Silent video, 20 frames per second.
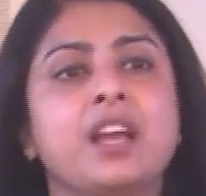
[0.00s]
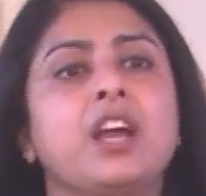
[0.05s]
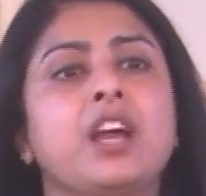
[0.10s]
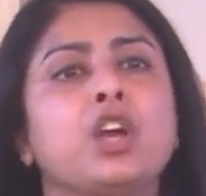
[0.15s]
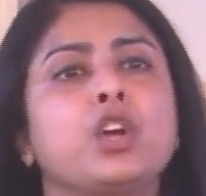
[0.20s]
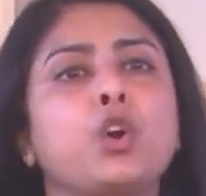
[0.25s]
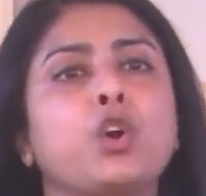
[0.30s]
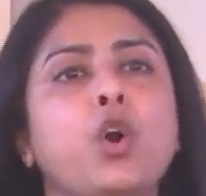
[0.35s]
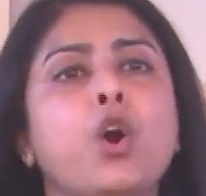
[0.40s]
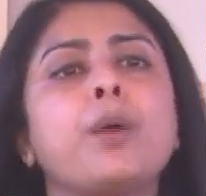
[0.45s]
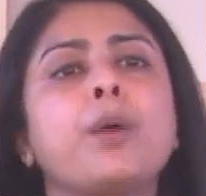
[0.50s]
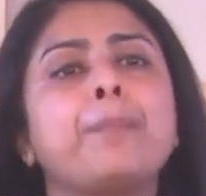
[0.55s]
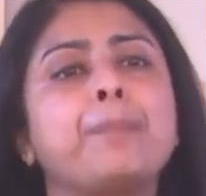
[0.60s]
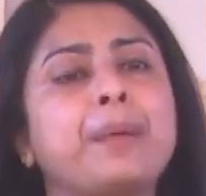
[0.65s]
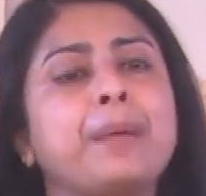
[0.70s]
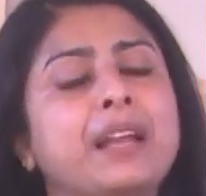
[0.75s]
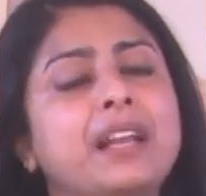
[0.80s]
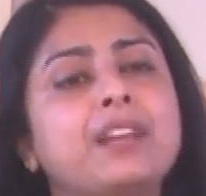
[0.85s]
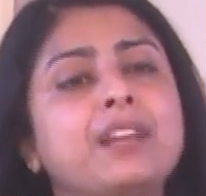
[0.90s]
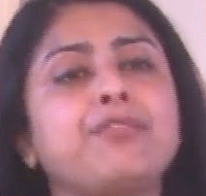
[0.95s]
Go
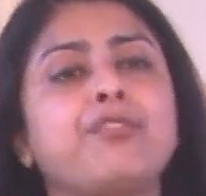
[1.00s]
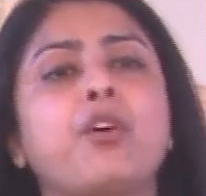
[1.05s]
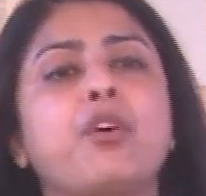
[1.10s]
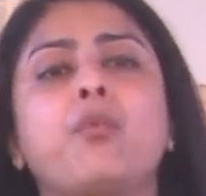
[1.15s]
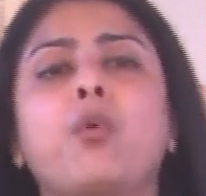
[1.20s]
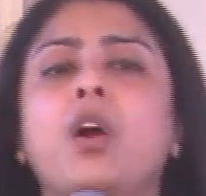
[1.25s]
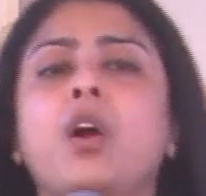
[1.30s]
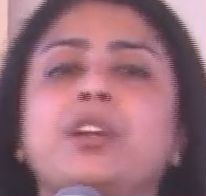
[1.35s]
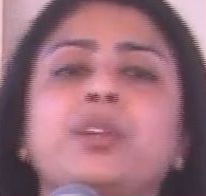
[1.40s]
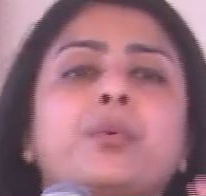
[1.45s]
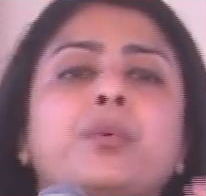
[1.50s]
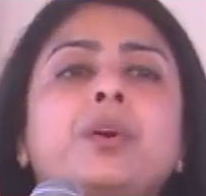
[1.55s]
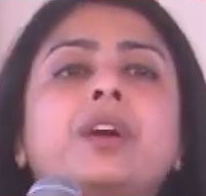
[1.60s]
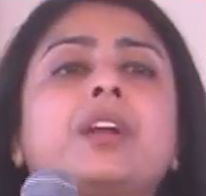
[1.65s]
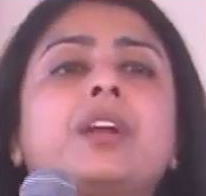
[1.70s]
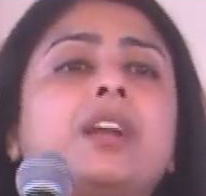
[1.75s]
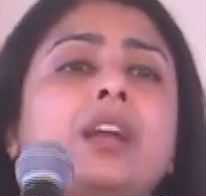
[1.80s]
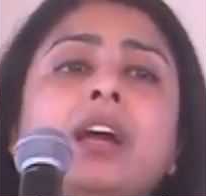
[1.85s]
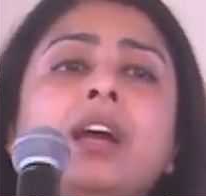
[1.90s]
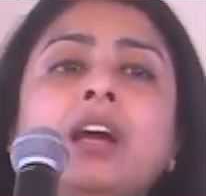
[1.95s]
build for
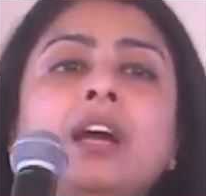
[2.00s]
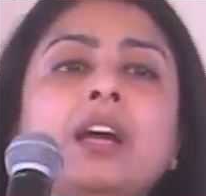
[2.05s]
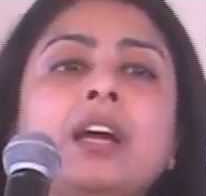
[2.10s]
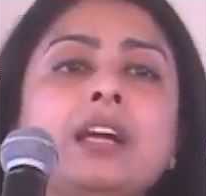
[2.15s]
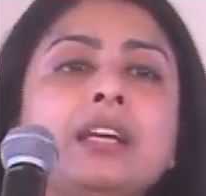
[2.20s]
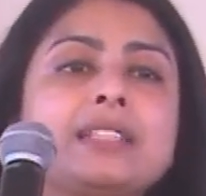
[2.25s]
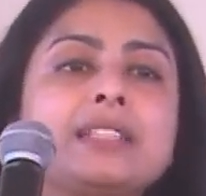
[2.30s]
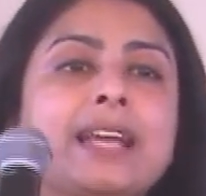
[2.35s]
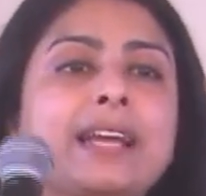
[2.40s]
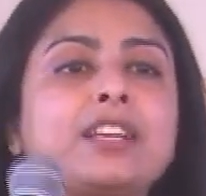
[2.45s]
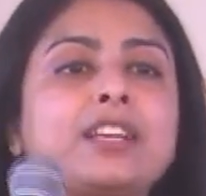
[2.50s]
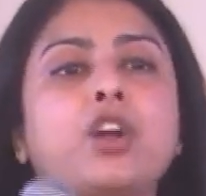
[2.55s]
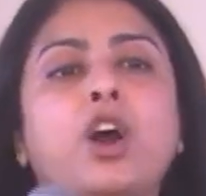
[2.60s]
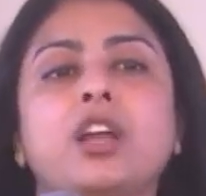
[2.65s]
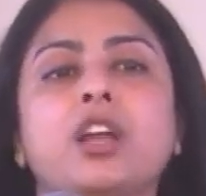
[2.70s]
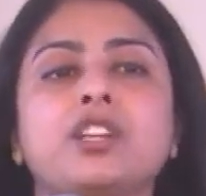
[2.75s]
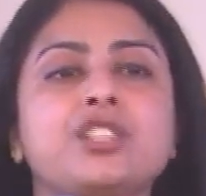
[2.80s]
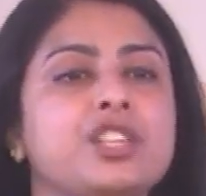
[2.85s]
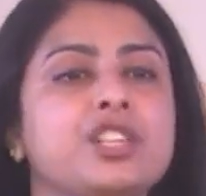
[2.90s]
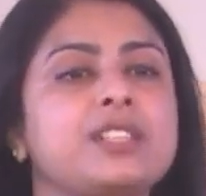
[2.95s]
whatever
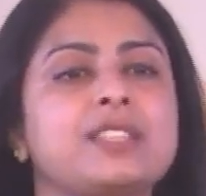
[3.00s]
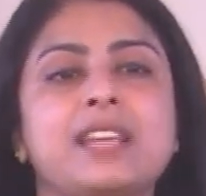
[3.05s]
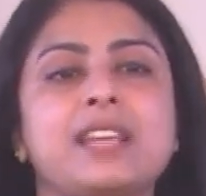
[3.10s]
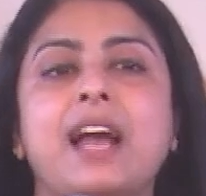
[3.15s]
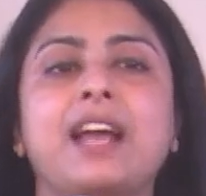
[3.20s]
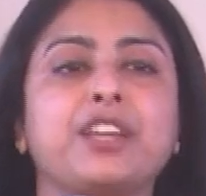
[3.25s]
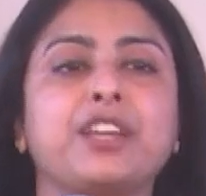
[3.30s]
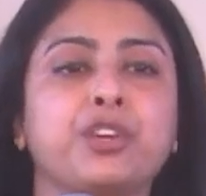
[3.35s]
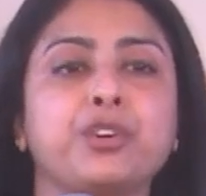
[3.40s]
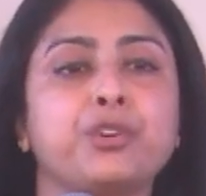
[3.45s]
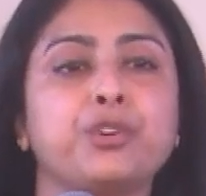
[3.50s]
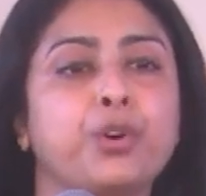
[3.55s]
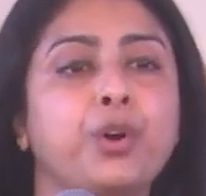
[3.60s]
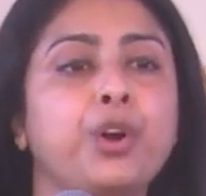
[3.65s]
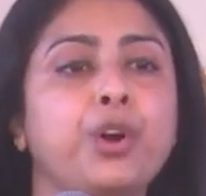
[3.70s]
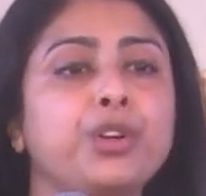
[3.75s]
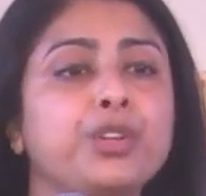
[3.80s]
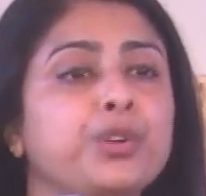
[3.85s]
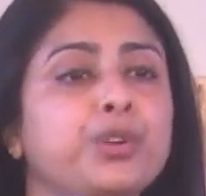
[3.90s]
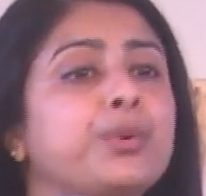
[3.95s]
technology stack you know,
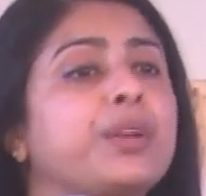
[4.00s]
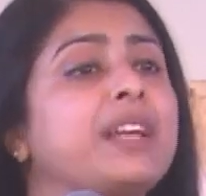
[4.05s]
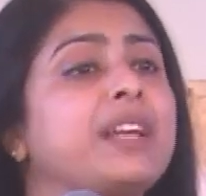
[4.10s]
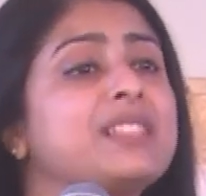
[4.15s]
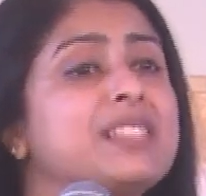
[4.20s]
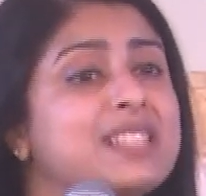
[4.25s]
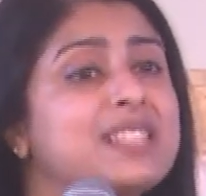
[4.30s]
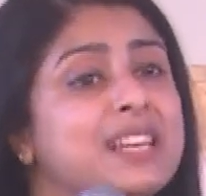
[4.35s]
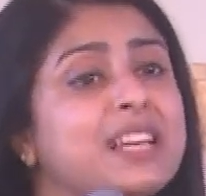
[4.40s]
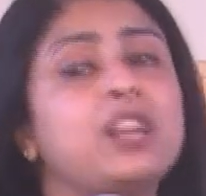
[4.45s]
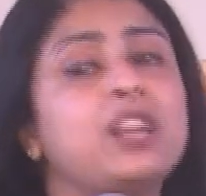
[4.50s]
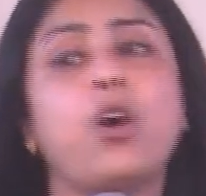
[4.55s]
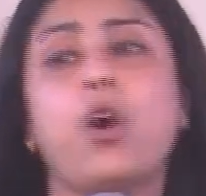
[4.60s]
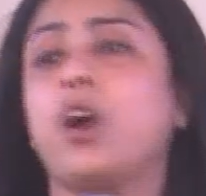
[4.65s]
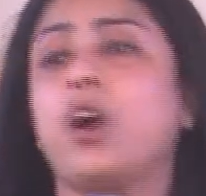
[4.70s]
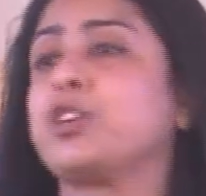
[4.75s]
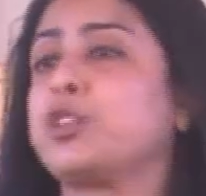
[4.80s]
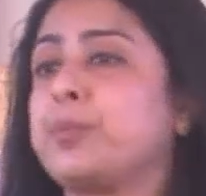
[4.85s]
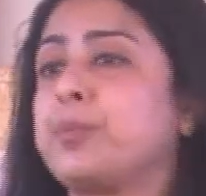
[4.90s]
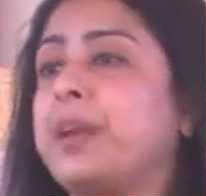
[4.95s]
you can still
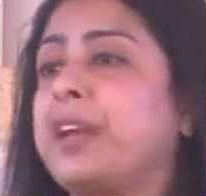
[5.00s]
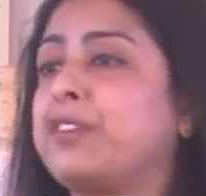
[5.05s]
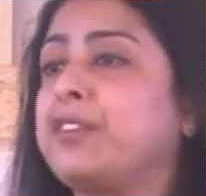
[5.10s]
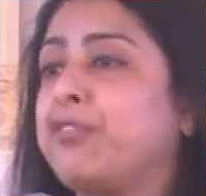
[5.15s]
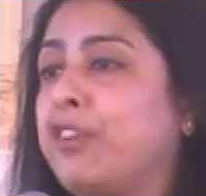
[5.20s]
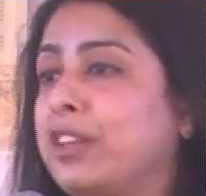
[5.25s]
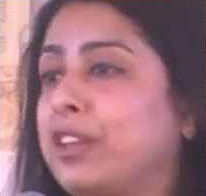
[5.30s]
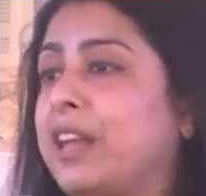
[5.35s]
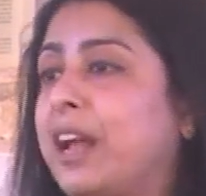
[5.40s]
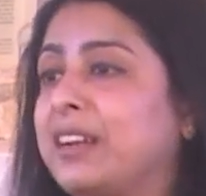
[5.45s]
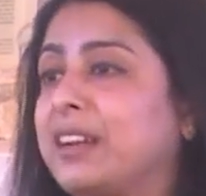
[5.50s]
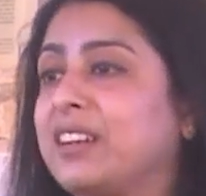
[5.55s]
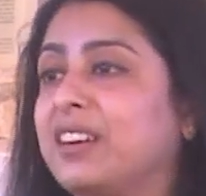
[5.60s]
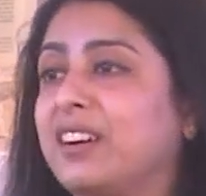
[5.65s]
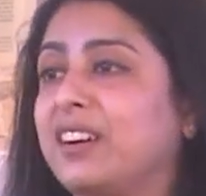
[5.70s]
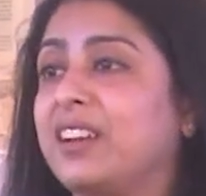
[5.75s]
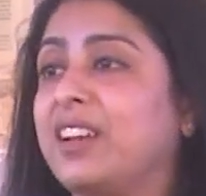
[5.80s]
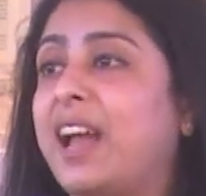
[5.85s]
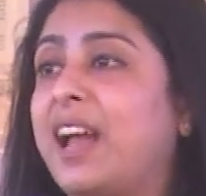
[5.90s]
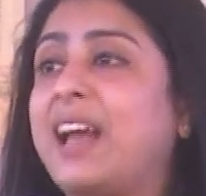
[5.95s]
automate for that
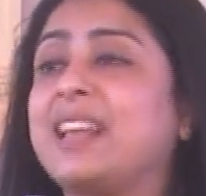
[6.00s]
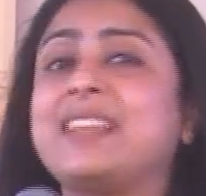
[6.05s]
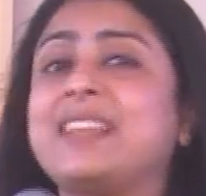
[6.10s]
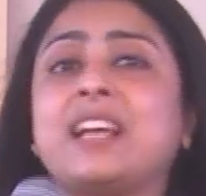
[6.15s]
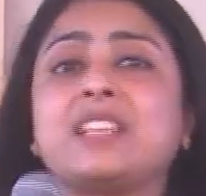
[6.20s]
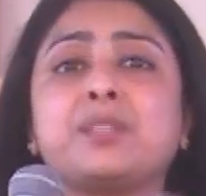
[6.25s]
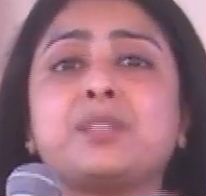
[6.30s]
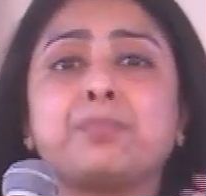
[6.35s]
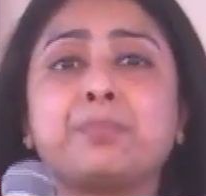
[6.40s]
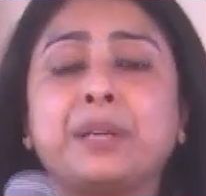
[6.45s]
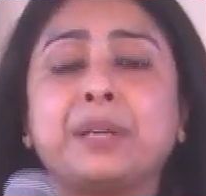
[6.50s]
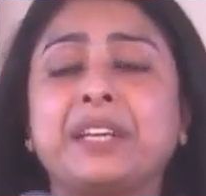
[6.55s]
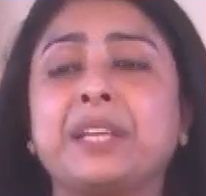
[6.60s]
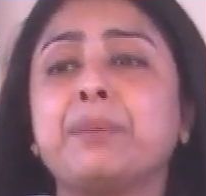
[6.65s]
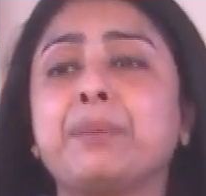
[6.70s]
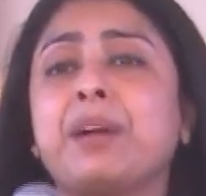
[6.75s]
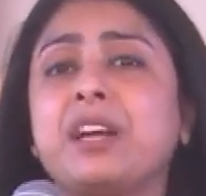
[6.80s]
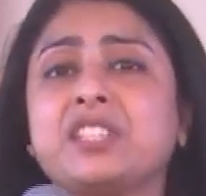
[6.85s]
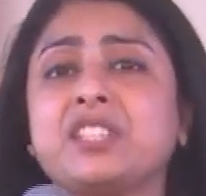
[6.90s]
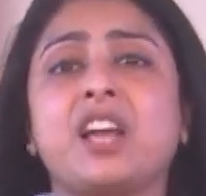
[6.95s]
girl. And that's pretty
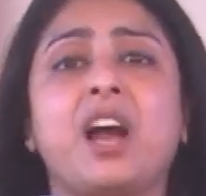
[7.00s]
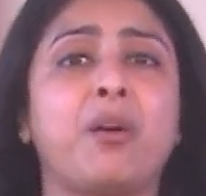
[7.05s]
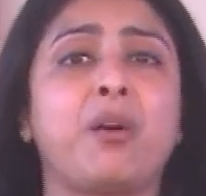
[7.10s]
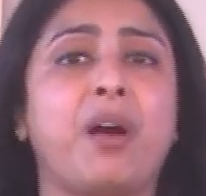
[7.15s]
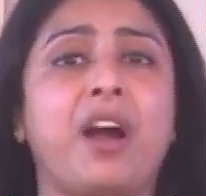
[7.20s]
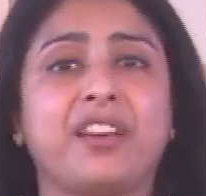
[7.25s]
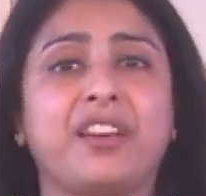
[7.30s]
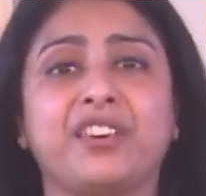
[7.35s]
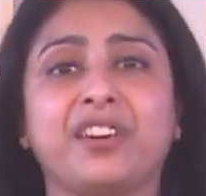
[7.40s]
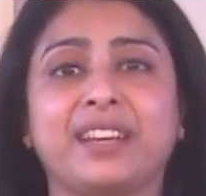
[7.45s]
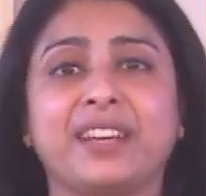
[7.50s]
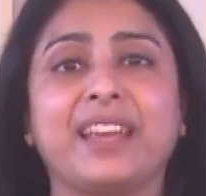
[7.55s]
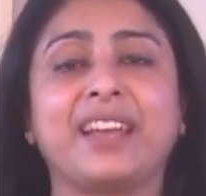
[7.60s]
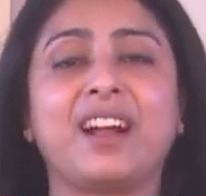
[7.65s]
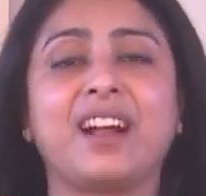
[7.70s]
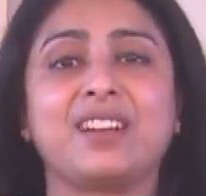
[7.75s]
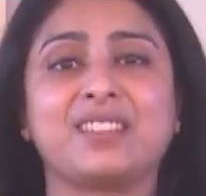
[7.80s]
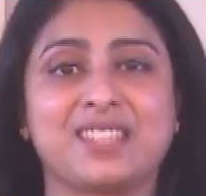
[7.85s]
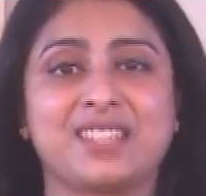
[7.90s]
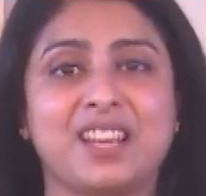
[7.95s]
much how 100
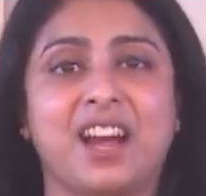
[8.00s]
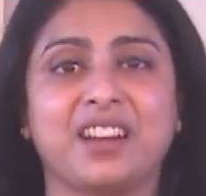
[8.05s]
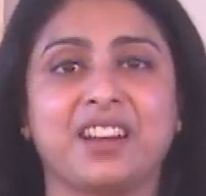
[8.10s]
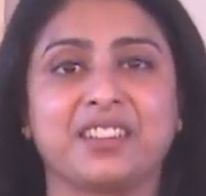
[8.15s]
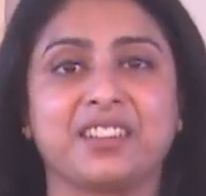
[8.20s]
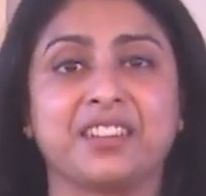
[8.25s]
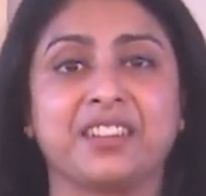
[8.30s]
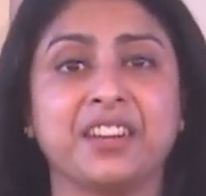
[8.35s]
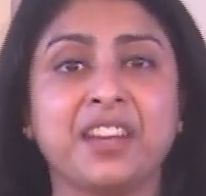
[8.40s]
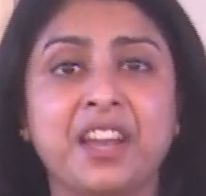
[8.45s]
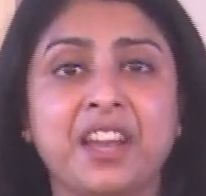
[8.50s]
Giga started.